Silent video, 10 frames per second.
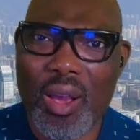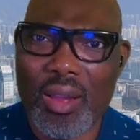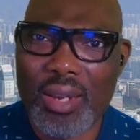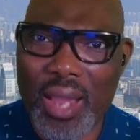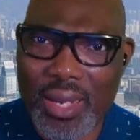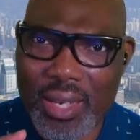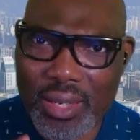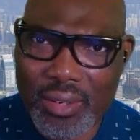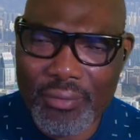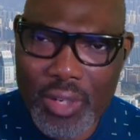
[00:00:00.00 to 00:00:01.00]
on an
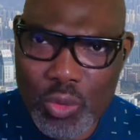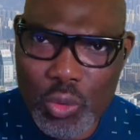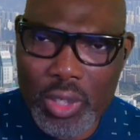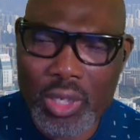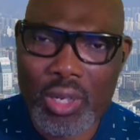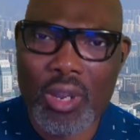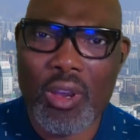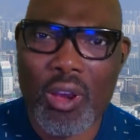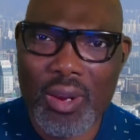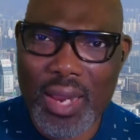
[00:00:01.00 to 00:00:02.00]
individual,
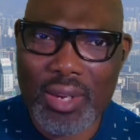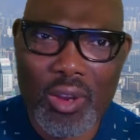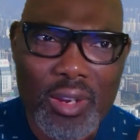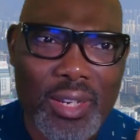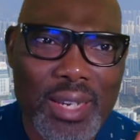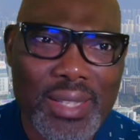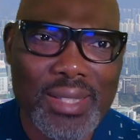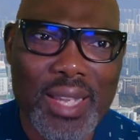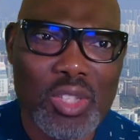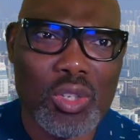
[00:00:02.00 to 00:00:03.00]
on an
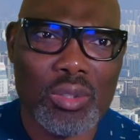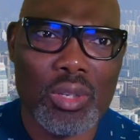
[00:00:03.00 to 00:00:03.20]
organization